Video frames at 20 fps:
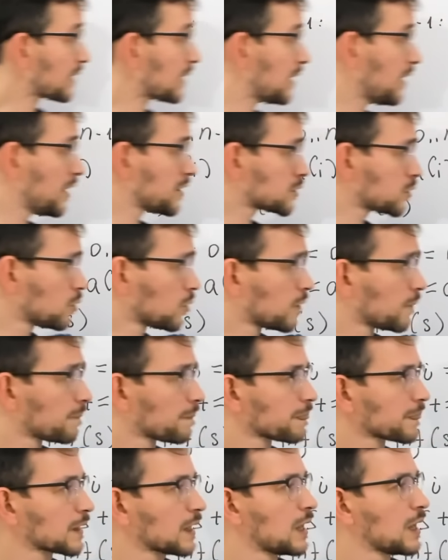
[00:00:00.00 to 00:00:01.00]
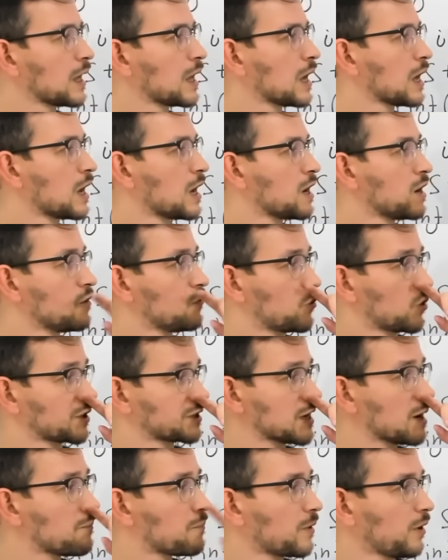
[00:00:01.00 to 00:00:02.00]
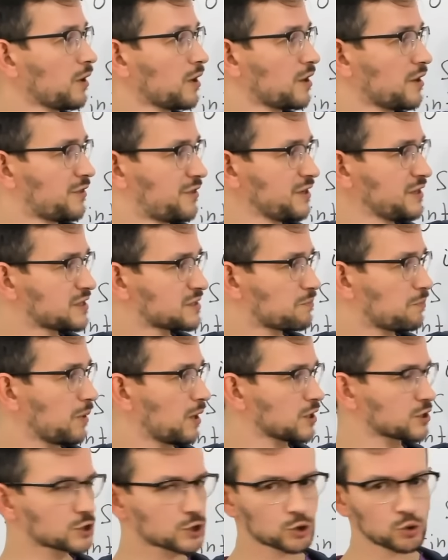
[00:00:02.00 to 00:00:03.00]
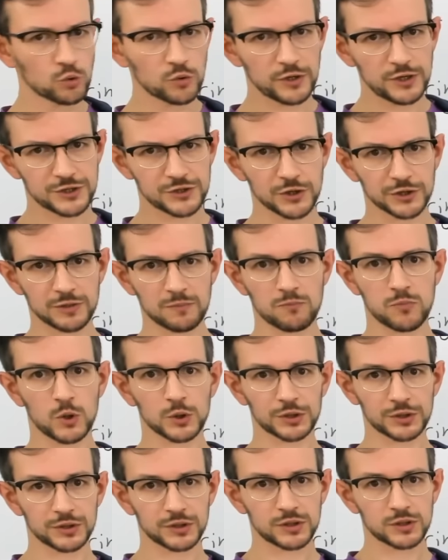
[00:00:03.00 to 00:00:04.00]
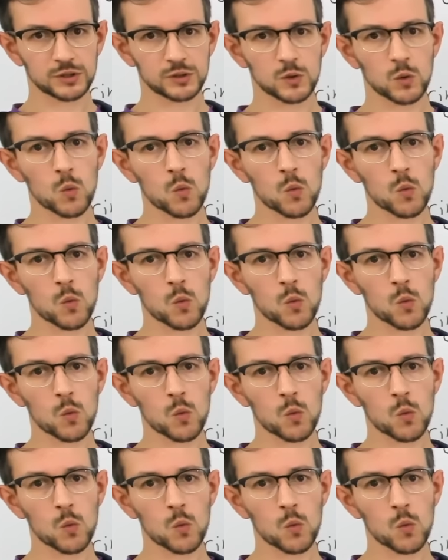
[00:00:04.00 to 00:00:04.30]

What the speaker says: Let's look. For example, this plus 2 is not important.